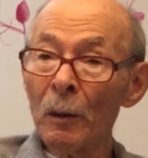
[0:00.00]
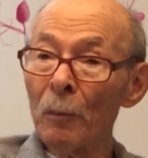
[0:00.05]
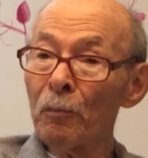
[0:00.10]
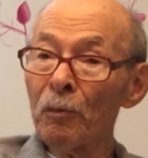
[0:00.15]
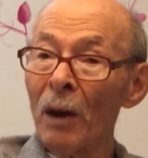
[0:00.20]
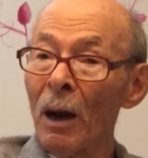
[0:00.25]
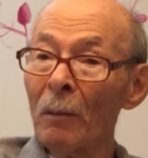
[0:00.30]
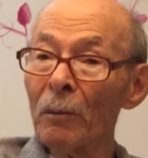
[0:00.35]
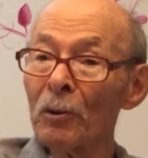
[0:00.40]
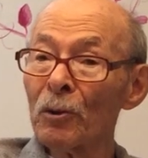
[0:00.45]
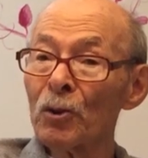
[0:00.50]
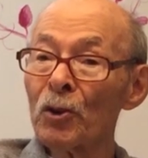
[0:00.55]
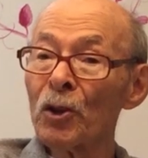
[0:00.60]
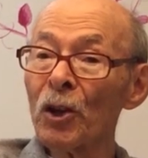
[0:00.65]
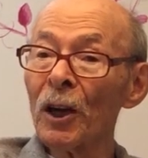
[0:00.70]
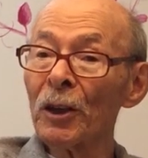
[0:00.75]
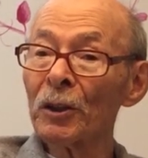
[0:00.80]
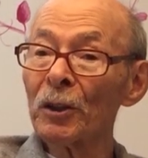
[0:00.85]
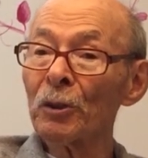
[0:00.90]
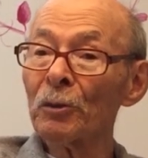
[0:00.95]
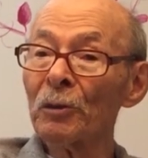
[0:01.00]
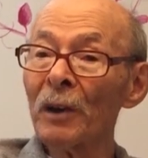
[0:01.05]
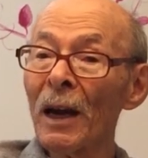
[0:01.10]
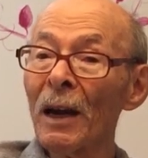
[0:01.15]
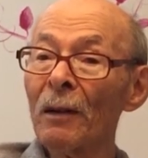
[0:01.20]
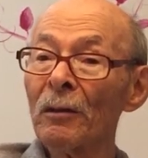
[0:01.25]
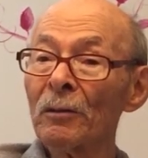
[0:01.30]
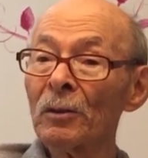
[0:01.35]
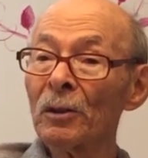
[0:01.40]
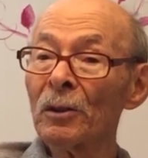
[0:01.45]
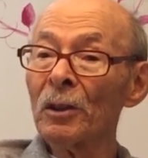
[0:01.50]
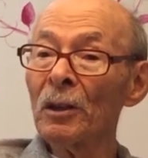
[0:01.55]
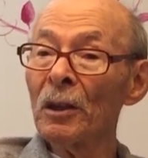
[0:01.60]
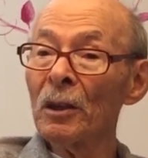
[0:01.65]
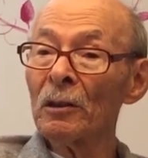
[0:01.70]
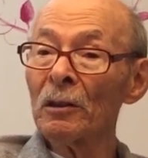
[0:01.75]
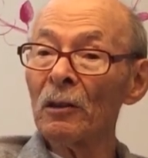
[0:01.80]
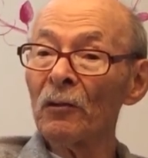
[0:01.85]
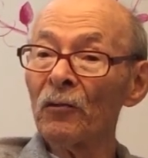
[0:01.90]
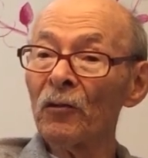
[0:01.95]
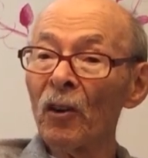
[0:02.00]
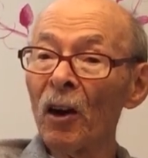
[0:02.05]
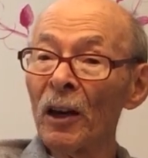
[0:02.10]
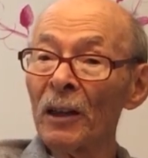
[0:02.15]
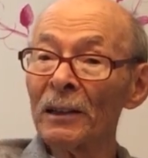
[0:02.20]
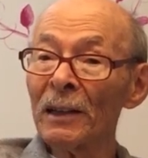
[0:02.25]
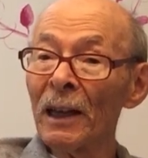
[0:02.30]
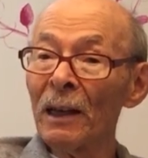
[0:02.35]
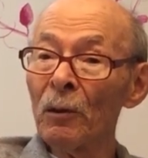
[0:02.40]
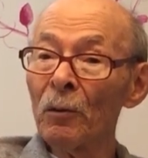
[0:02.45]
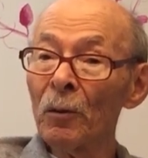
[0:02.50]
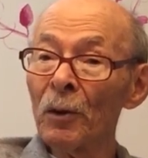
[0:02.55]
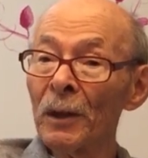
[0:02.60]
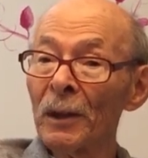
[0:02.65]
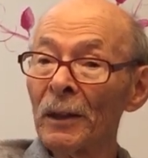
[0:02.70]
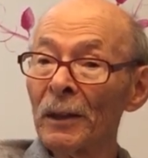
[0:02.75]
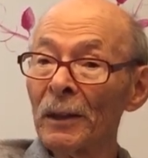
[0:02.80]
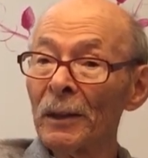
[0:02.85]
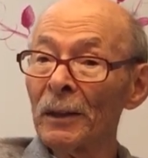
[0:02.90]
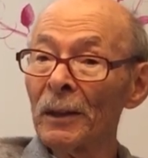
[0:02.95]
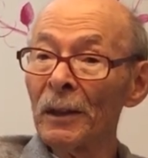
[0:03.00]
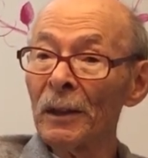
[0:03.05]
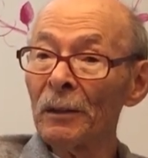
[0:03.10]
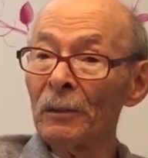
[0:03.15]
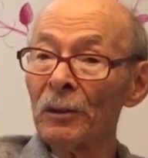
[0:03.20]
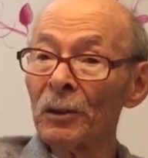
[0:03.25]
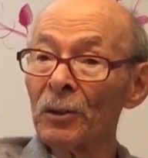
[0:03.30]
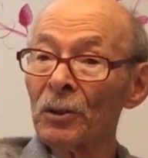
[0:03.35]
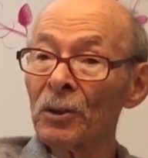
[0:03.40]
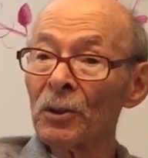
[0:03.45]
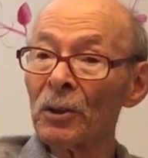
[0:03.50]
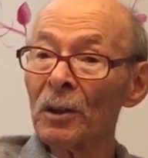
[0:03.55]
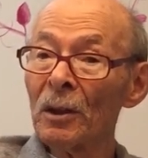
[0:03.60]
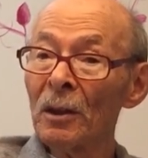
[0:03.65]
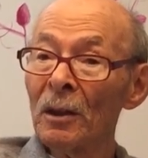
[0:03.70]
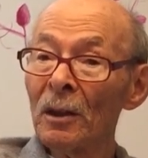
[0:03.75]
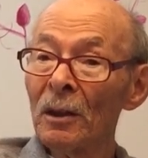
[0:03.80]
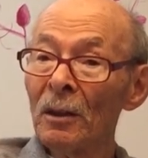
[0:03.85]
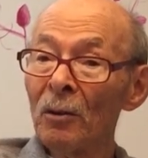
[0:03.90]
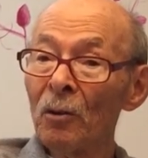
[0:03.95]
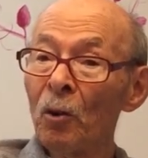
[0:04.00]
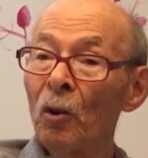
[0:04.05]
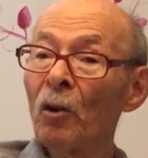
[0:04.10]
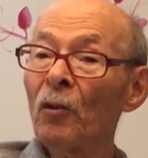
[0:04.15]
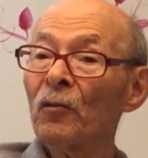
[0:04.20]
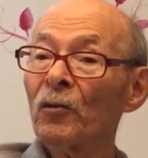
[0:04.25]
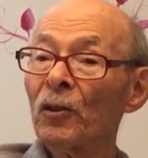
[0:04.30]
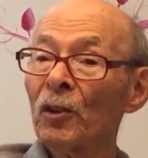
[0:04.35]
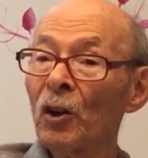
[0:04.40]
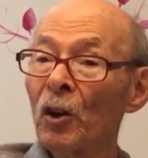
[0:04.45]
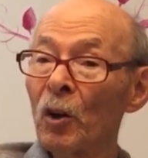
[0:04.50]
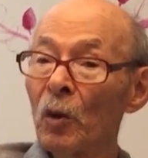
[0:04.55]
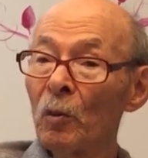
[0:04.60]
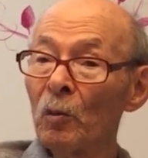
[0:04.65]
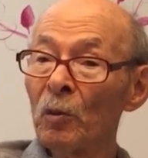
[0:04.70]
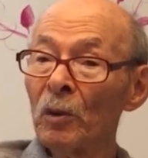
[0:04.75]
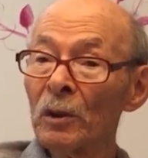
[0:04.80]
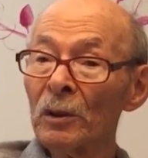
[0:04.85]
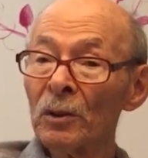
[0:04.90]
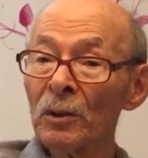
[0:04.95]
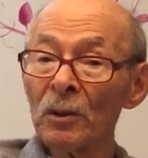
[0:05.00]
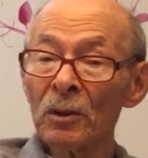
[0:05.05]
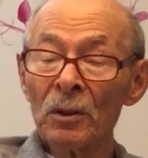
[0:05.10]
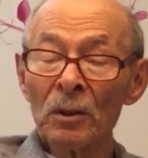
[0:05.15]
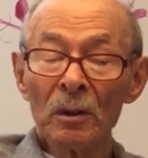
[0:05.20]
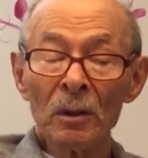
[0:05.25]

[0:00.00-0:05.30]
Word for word: he probably checked around to find out where the nearest orphan home was.